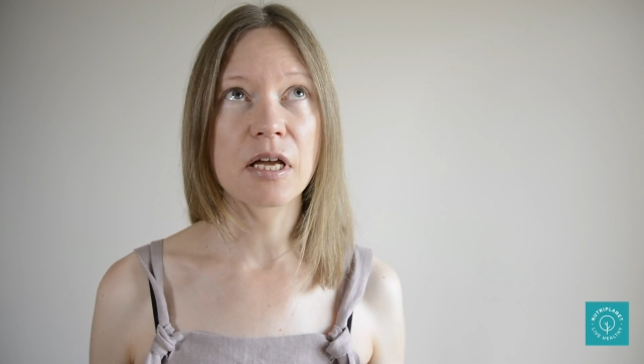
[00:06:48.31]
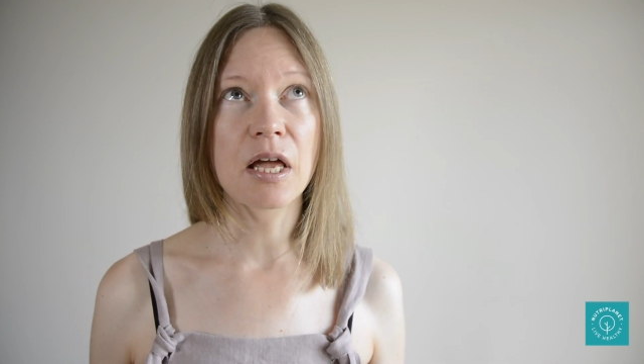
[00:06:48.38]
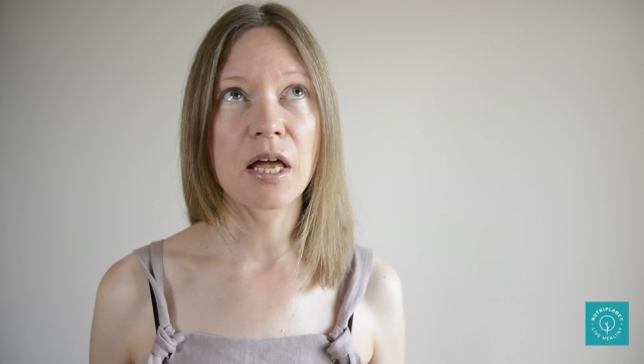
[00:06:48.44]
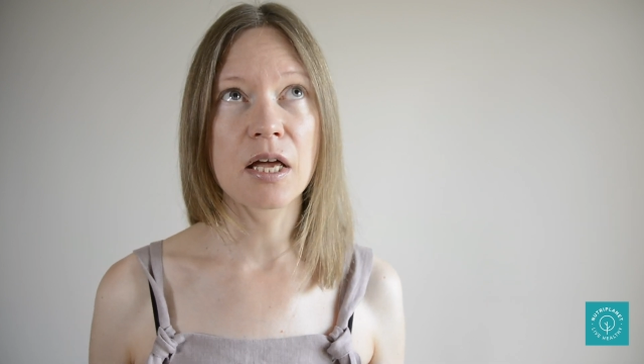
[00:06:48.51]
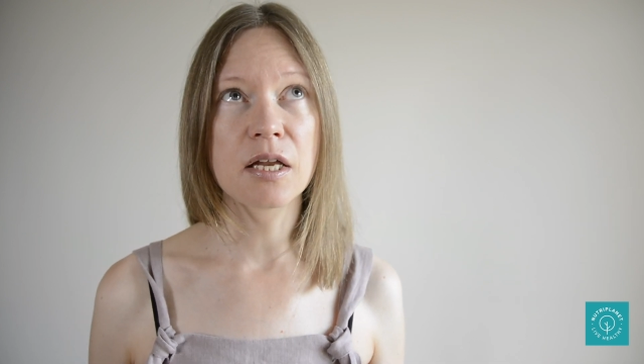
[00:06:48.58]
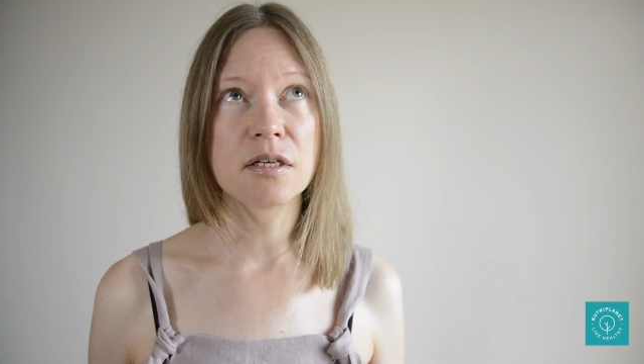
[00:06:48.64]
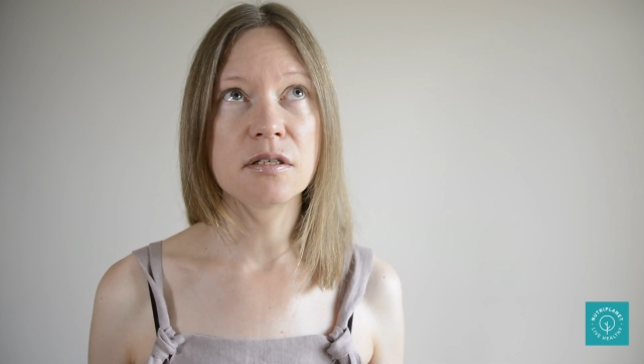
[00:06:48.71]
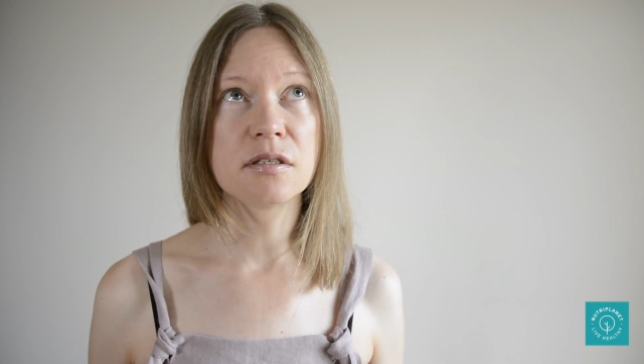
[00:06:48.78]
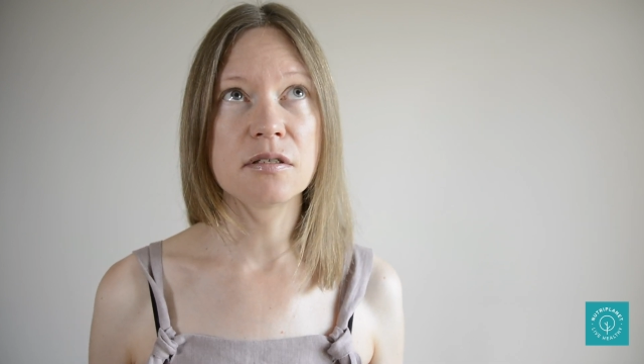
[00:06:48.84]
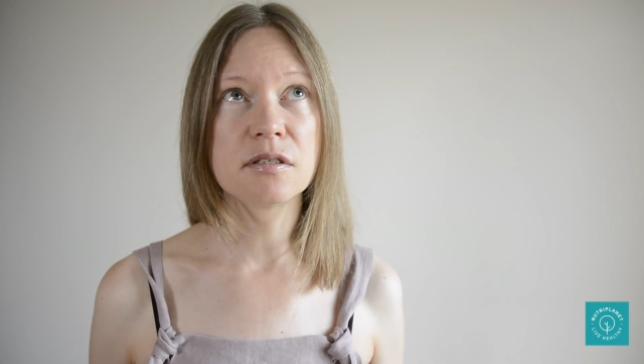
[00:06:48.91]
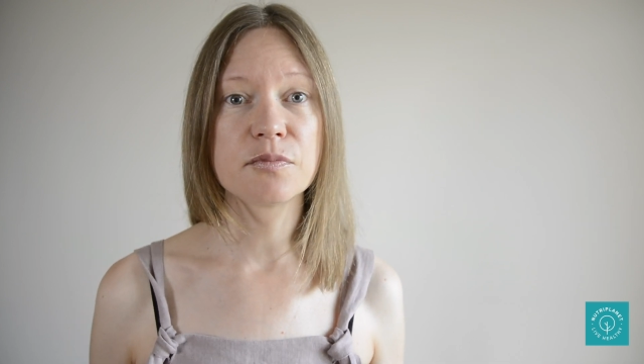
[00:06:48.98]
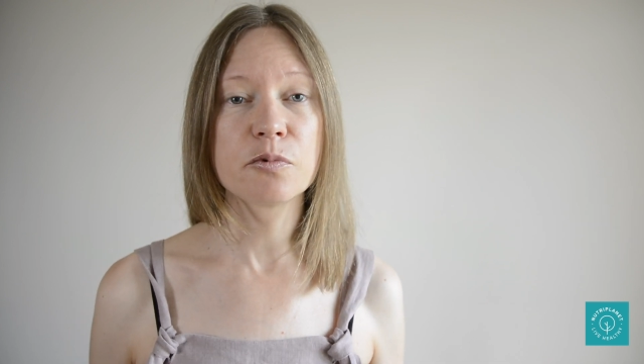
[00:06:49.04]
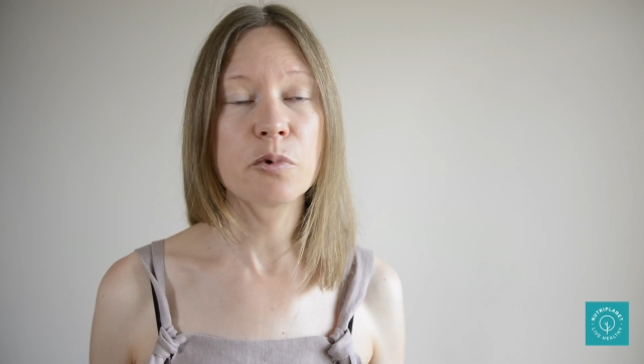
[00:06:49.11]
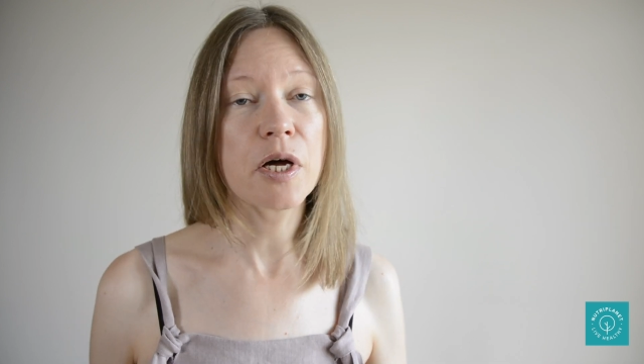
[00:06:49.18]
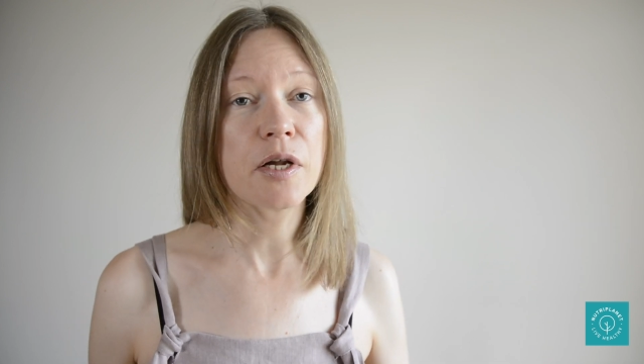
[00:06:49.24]

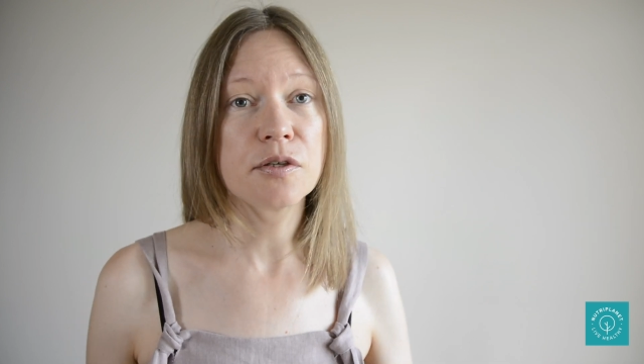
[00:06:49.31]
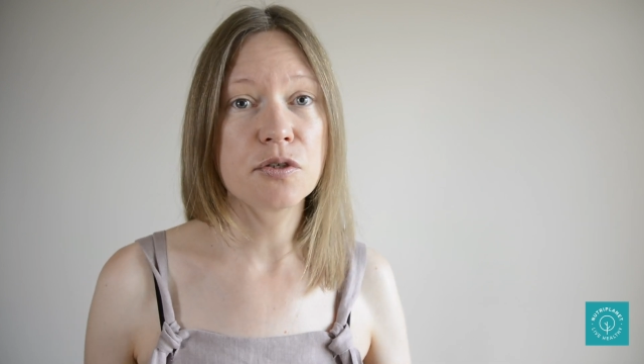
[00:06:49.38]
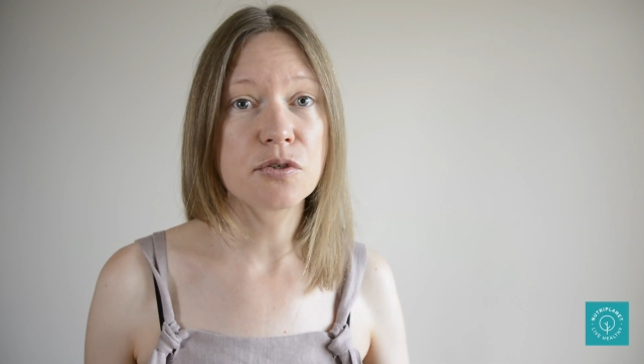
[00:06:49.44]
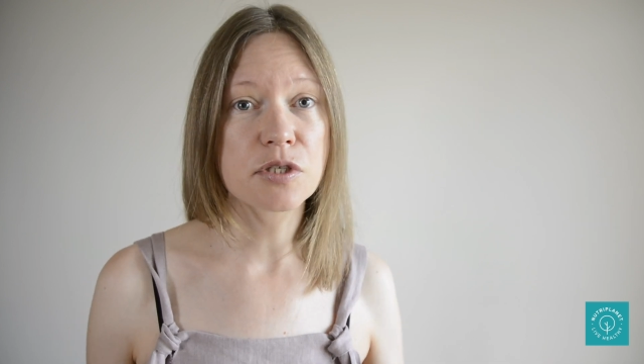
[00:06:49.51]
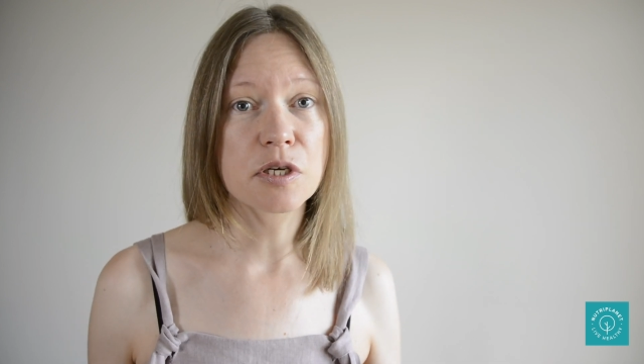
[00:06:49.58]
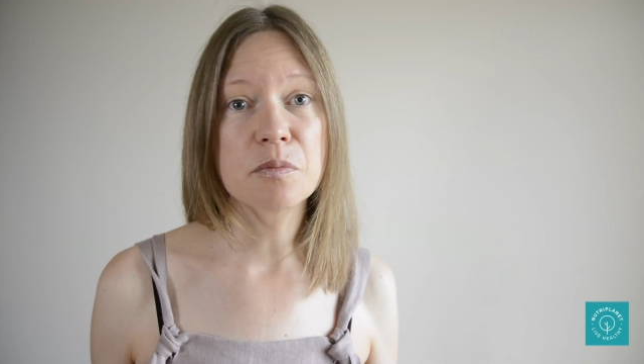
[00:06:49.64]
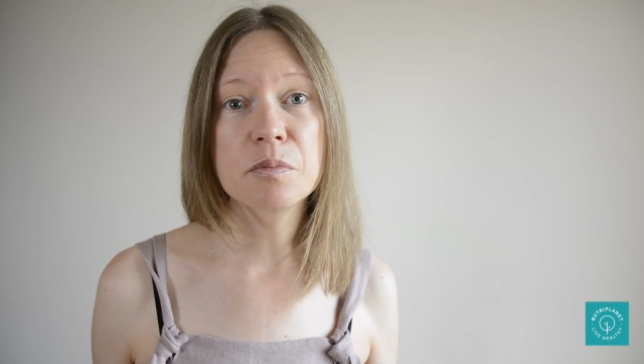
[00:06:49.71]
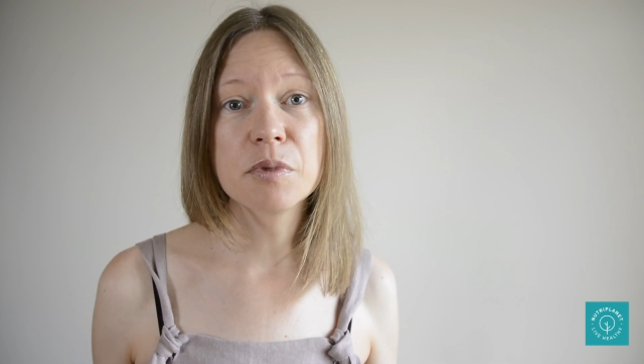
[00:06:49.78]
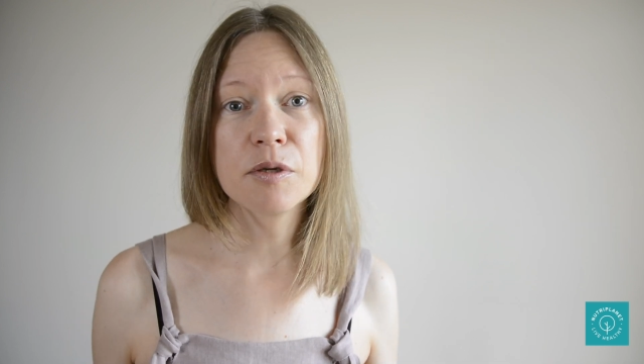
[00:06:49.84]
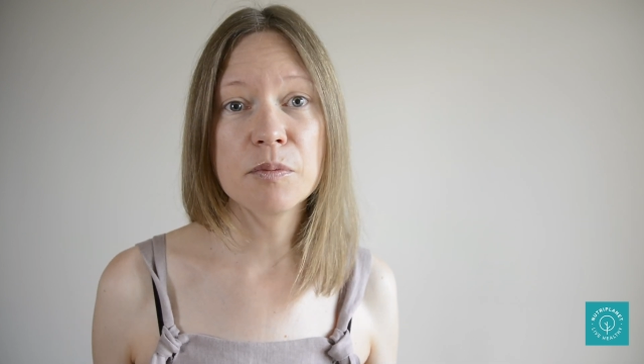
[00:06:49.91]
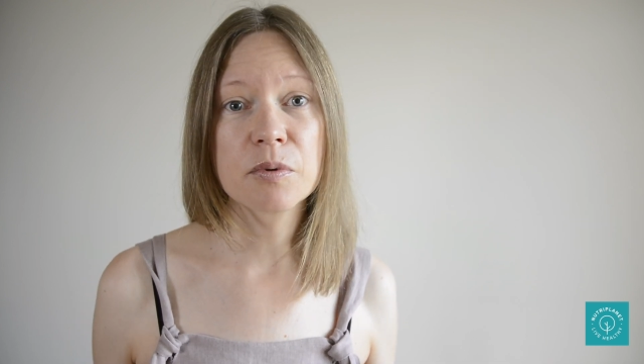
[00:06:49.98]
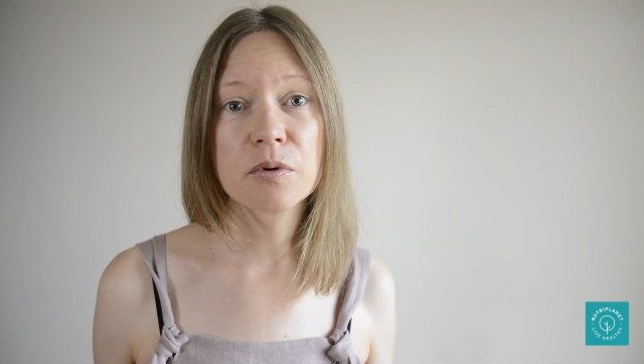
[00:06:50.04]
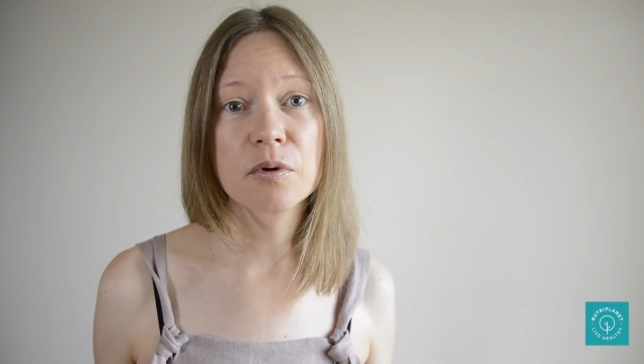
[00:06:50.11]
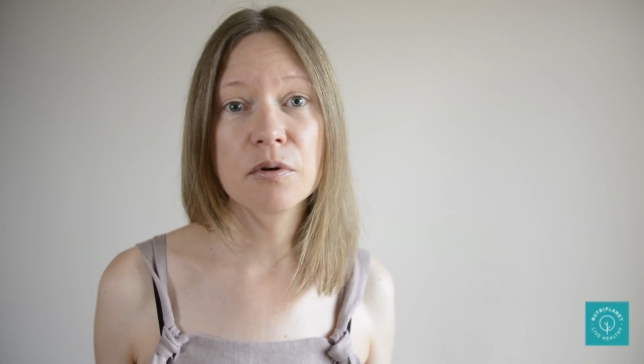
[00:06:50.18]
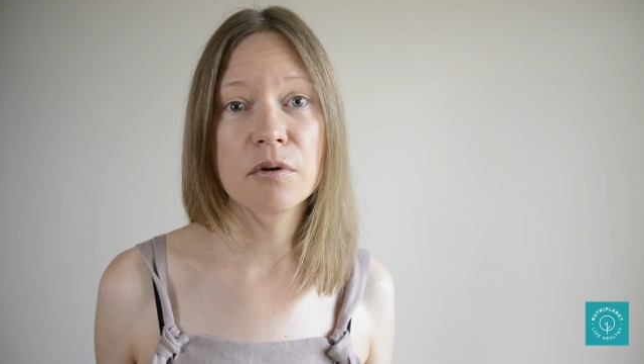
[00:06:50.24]
and well, to some
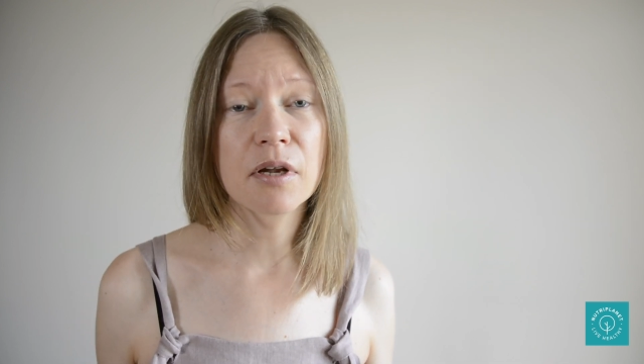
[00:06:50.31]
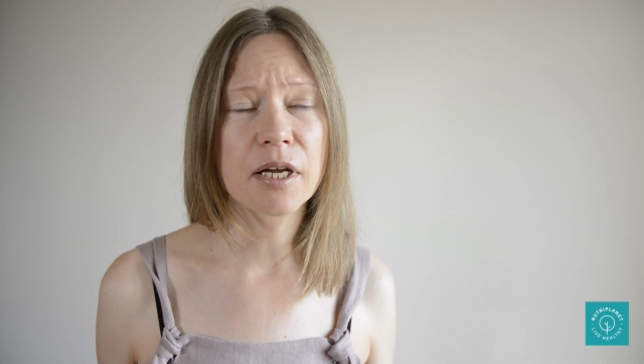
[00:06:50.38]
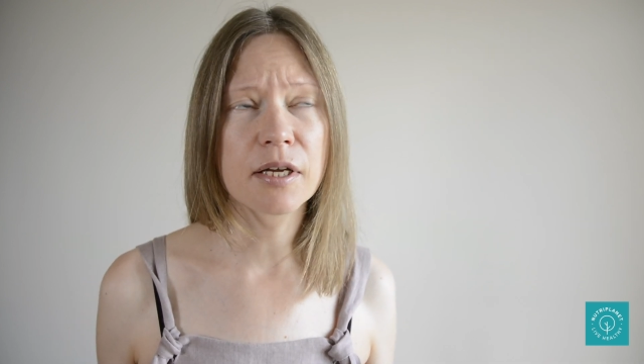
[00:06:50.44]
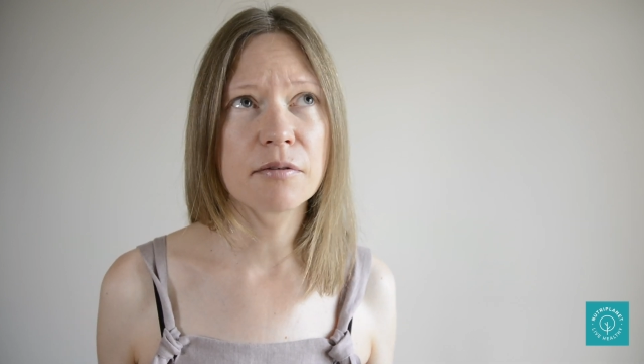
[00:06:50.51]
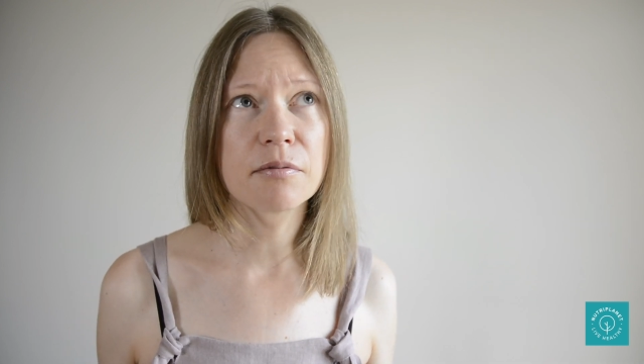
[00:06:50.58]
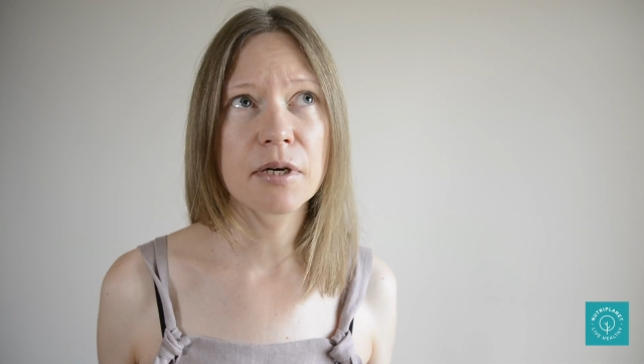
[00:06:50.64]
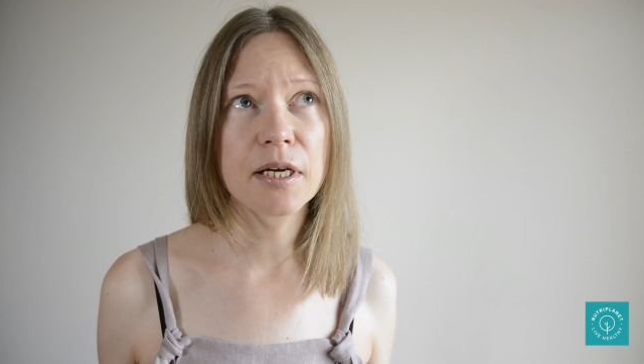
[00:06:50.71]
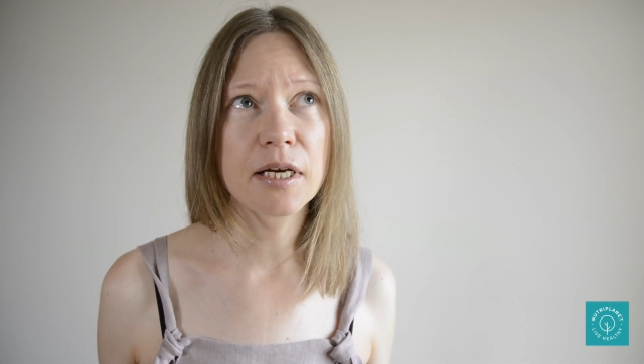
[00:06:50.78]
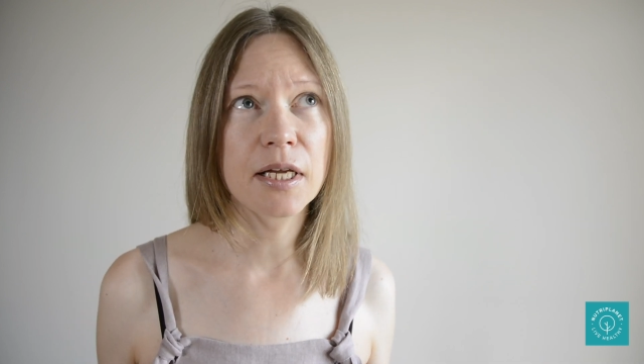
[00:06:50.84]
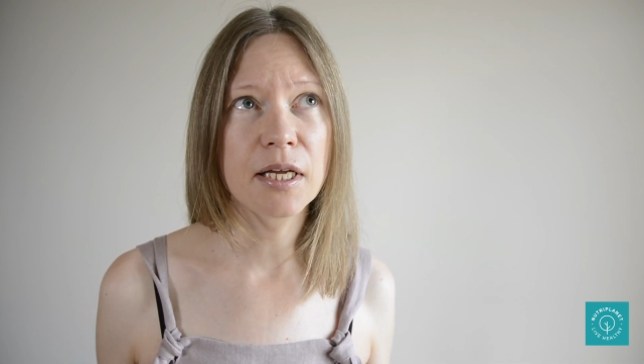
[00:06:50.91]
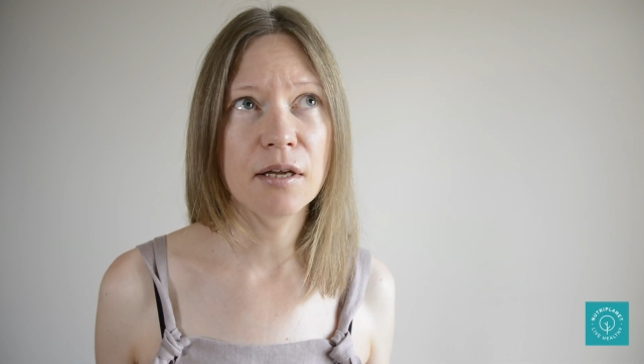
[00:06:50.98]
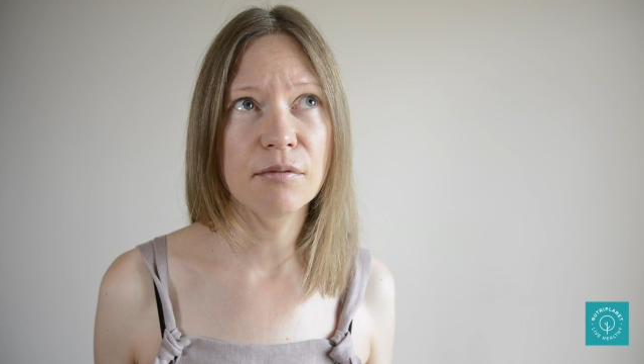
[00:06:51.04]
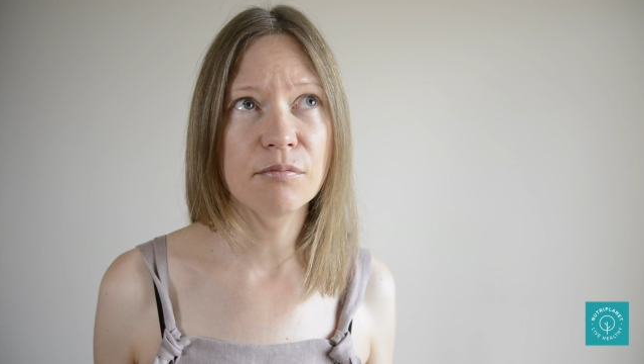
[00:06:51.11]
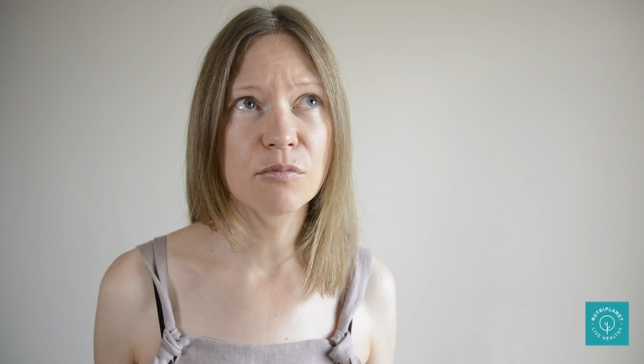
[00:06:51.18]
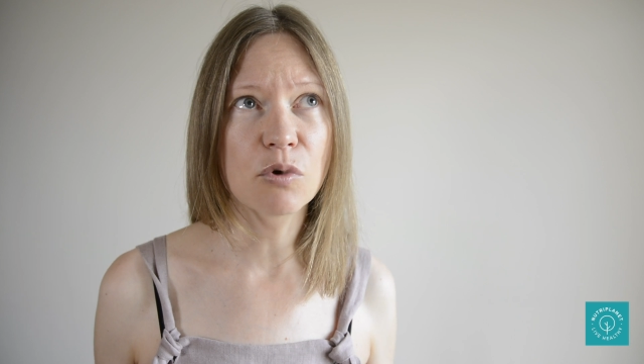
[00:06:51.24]
people like
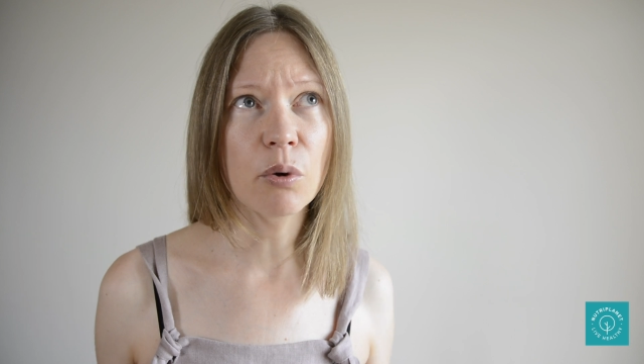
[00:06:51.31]
really